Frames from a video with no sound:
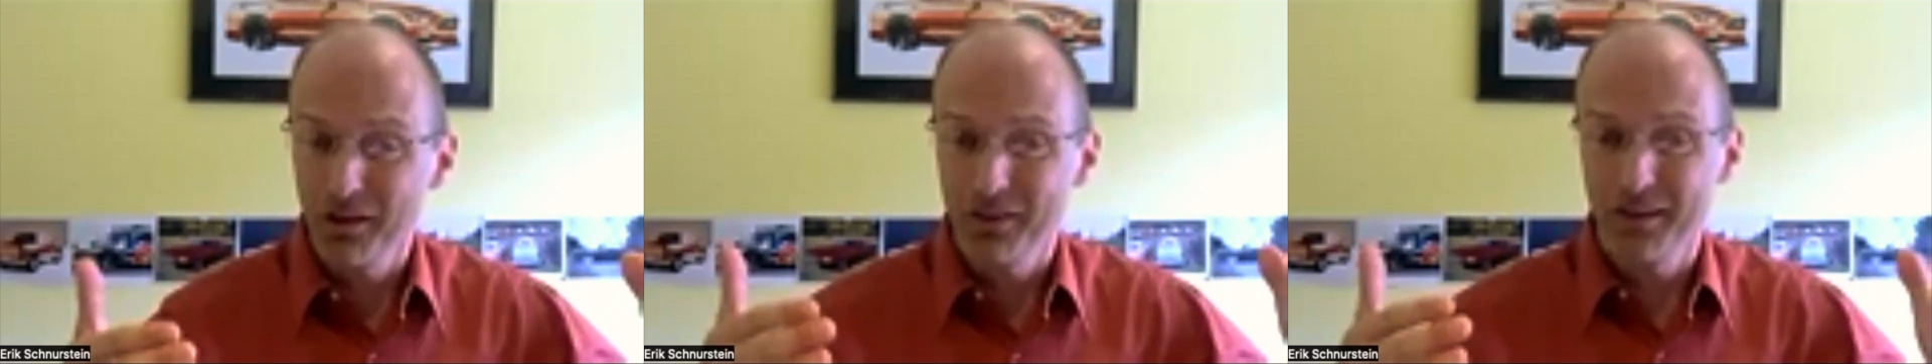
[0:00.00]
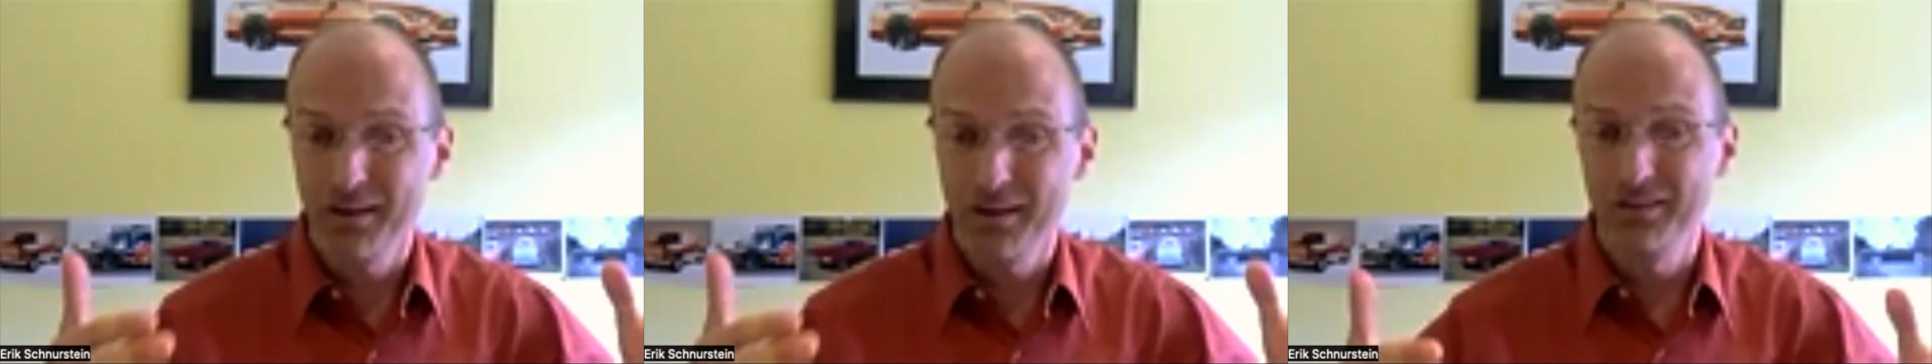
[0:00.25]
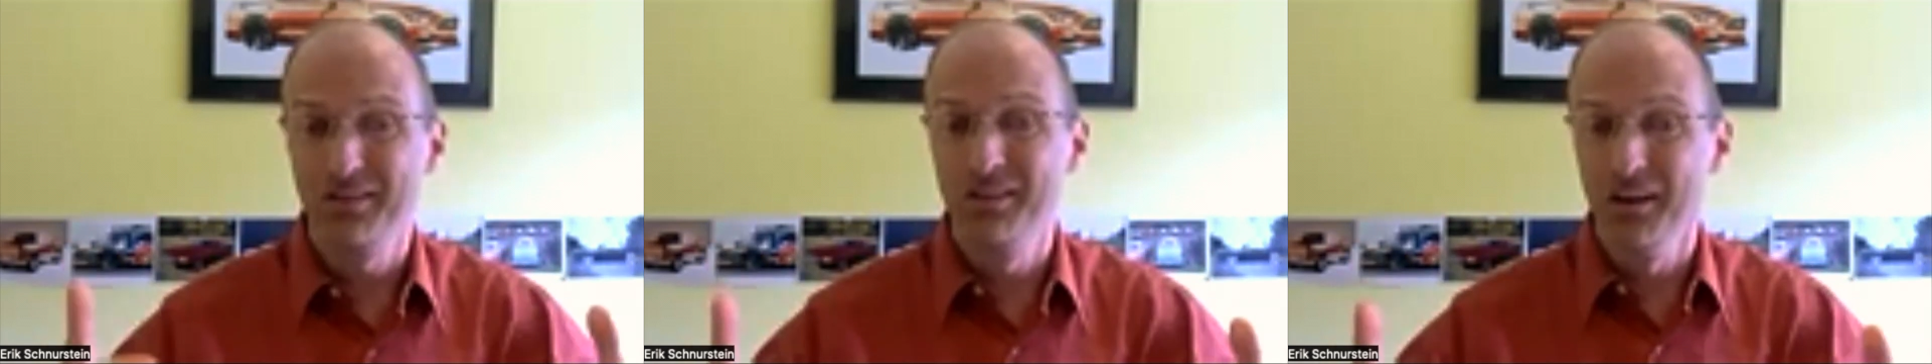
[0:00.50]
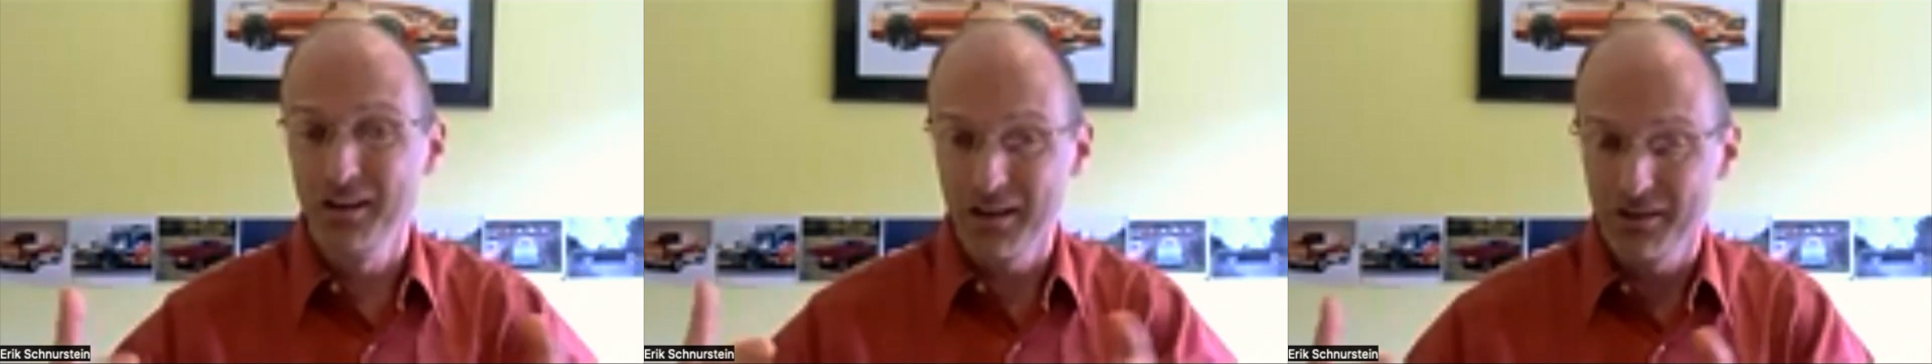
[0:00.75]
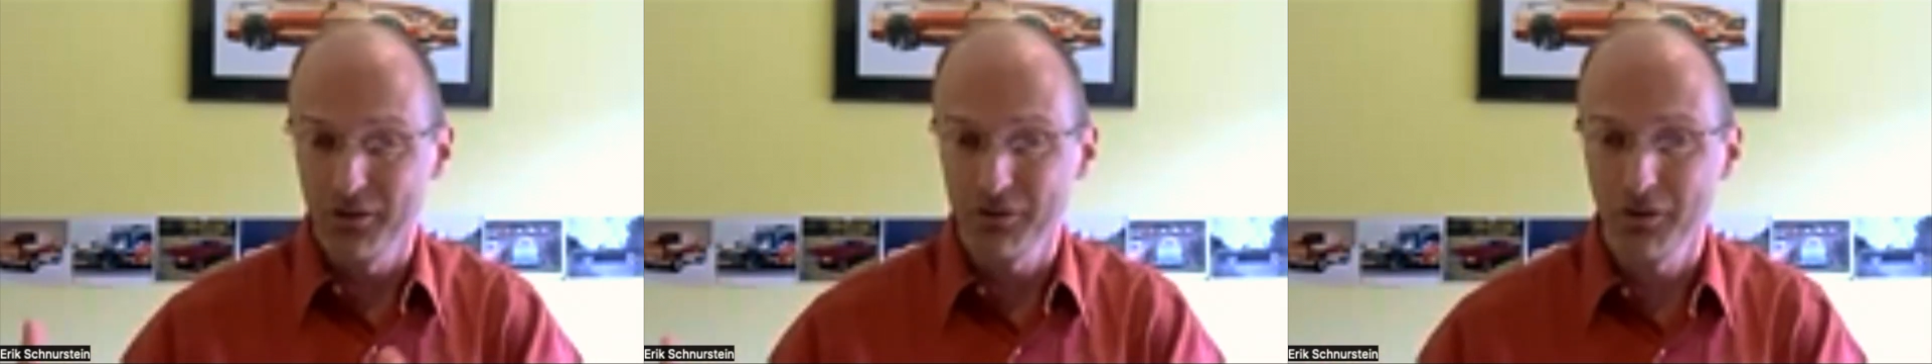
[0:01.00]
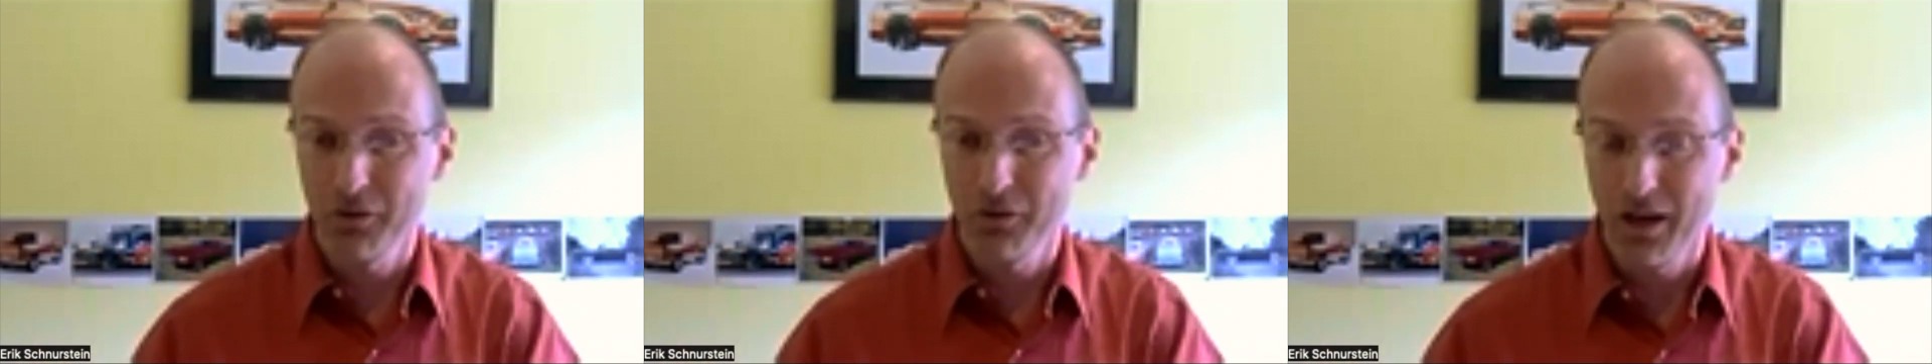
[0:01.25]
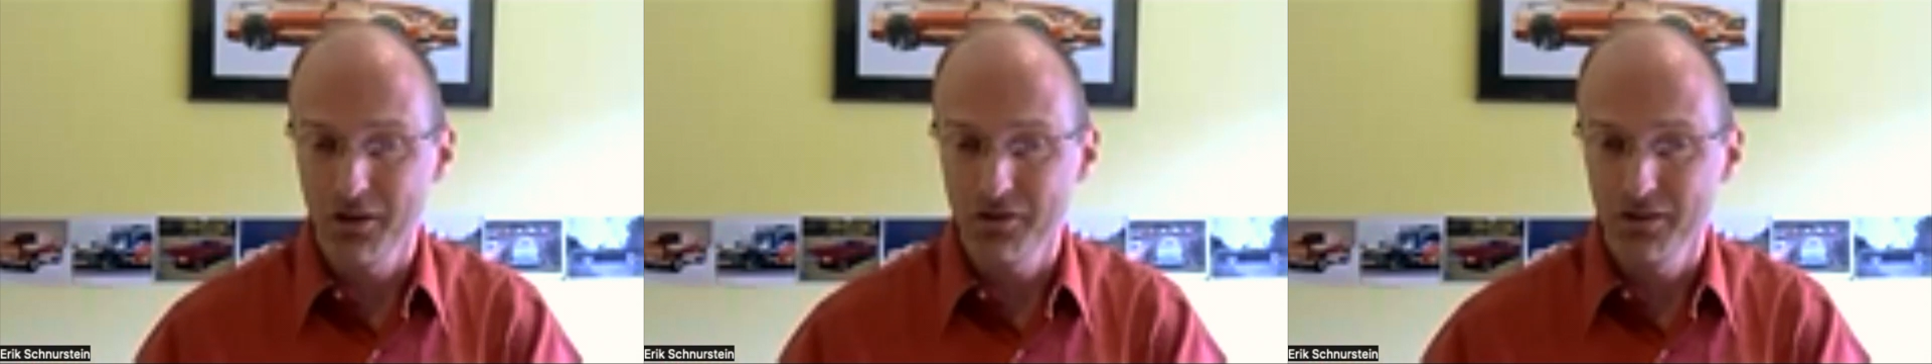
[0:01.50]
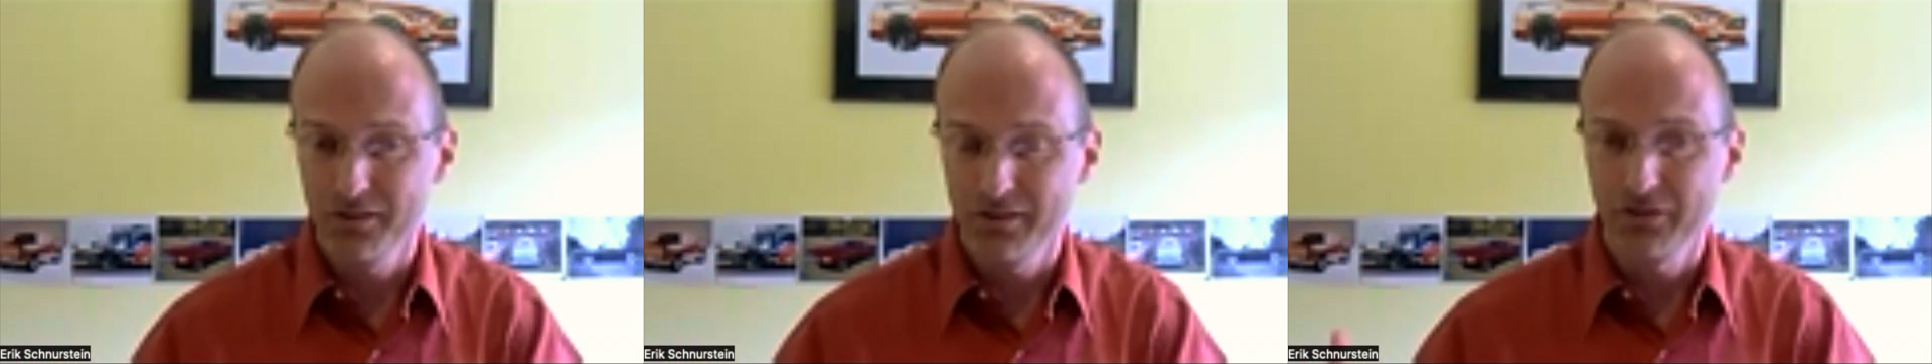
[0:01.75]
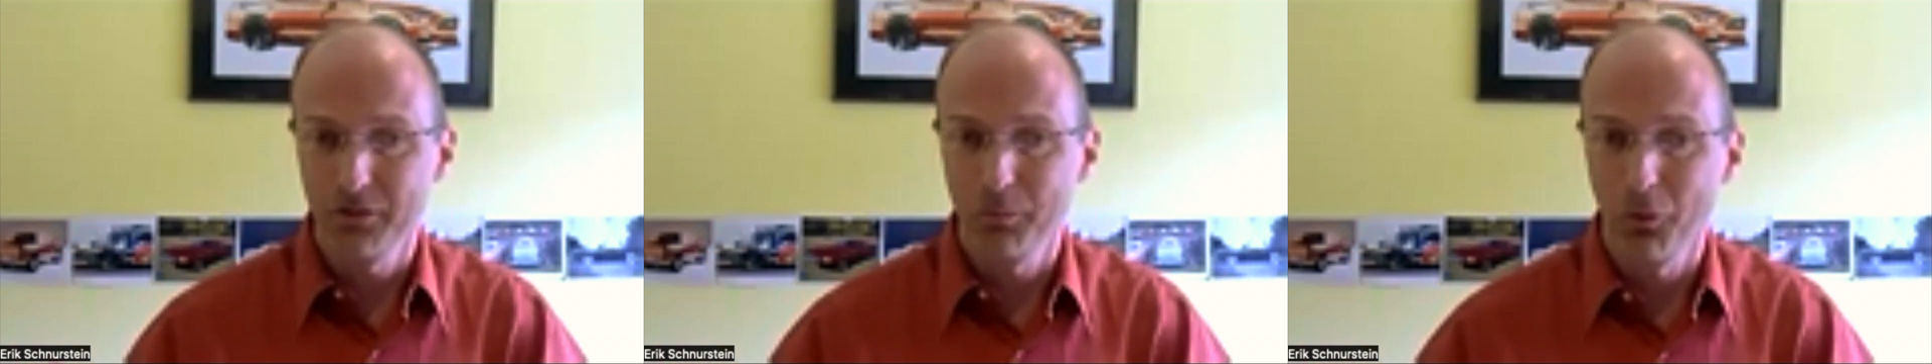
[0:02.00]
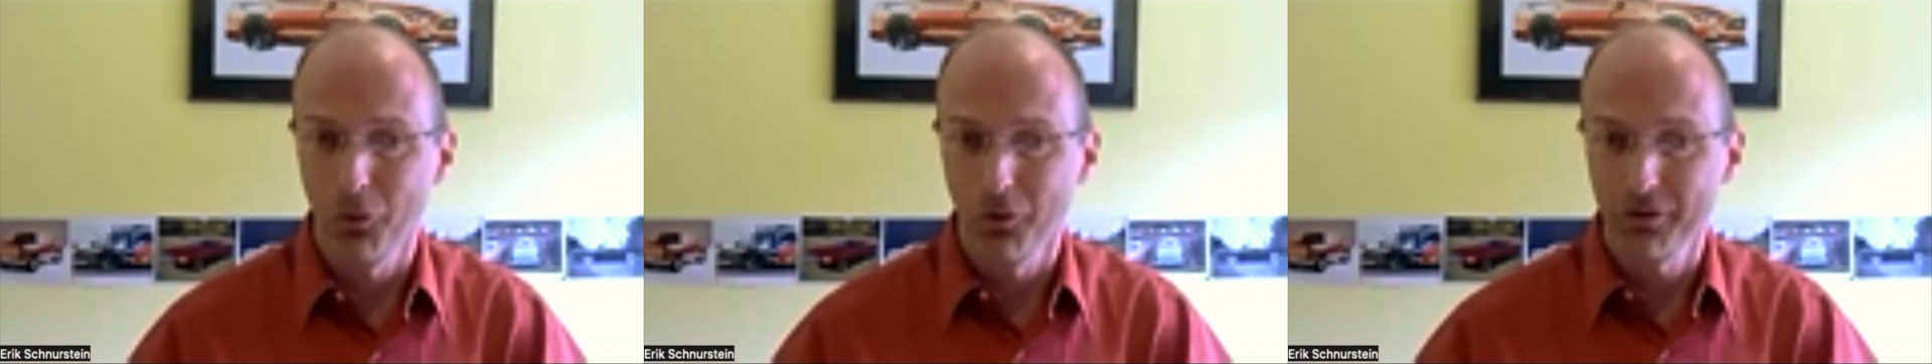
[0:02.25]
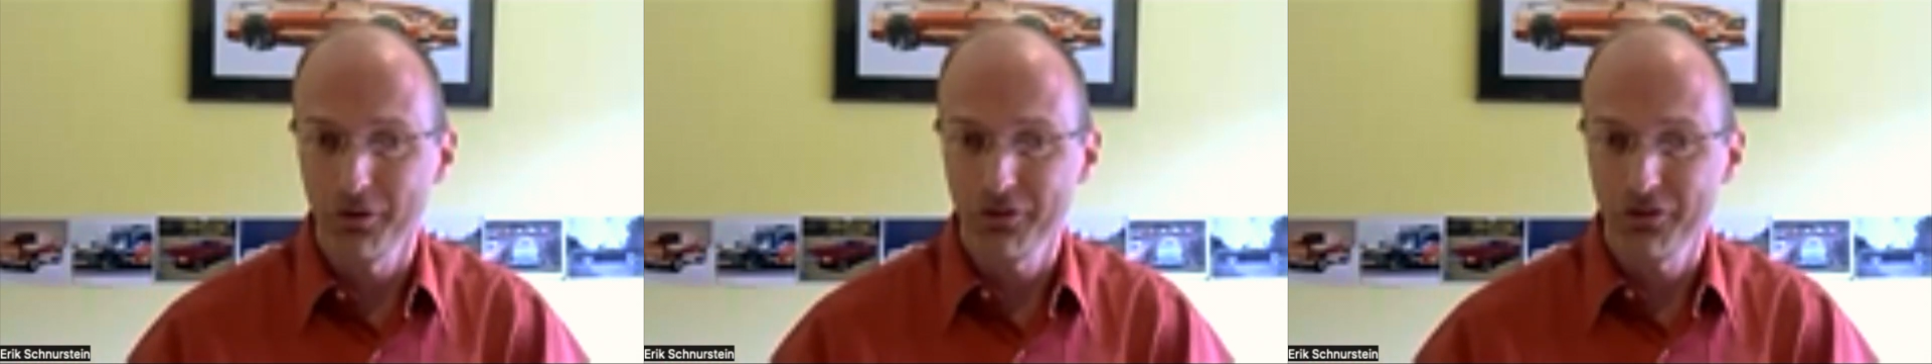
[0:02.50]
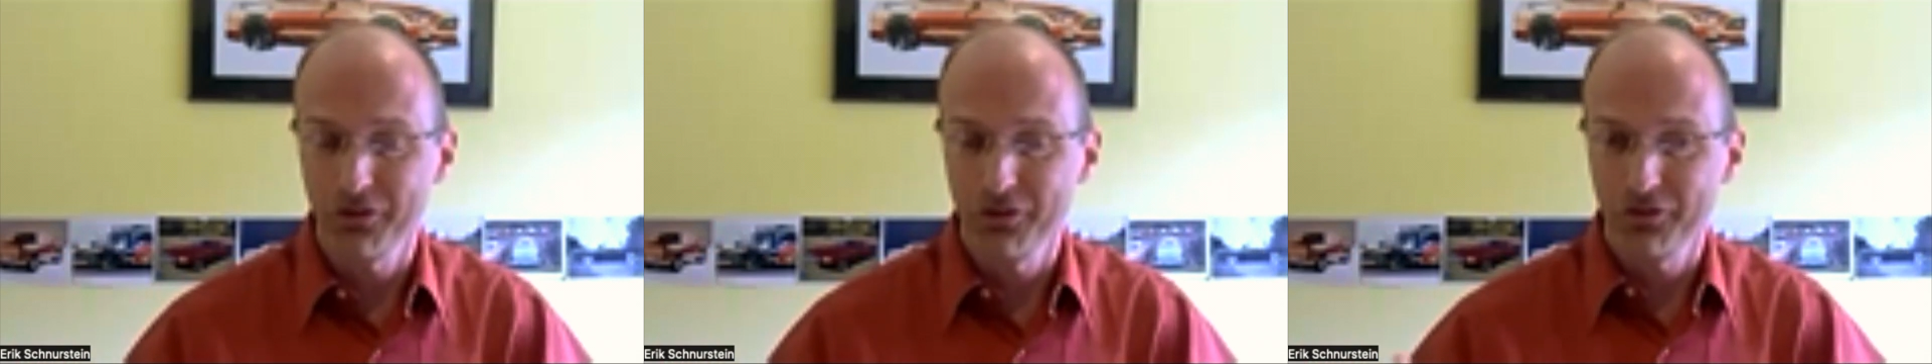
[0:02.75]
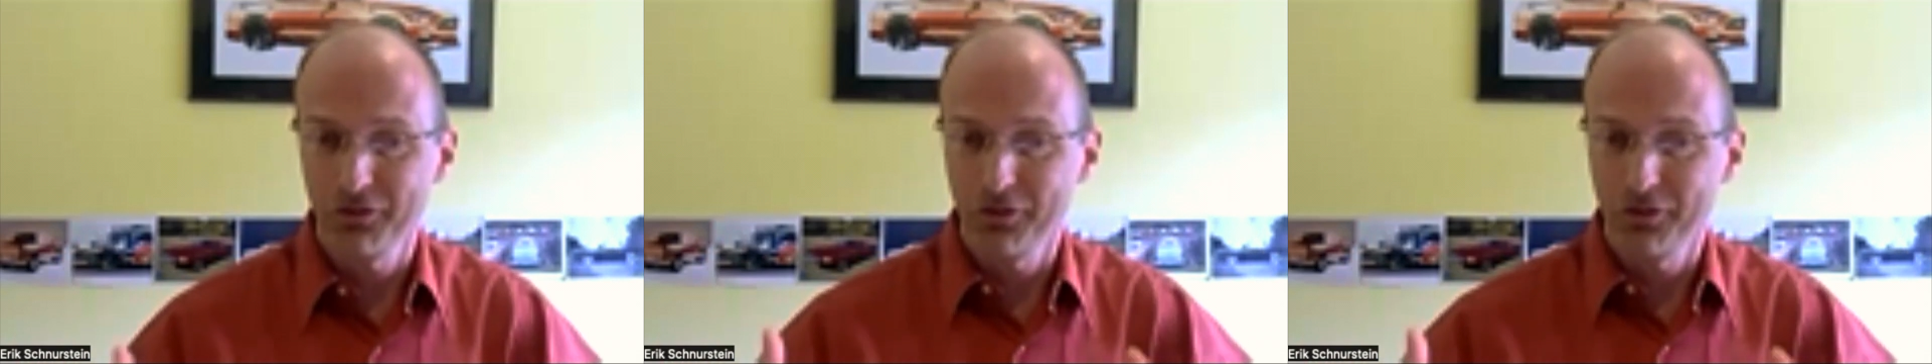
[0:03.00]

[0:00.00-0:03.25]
that is done in those locations that supports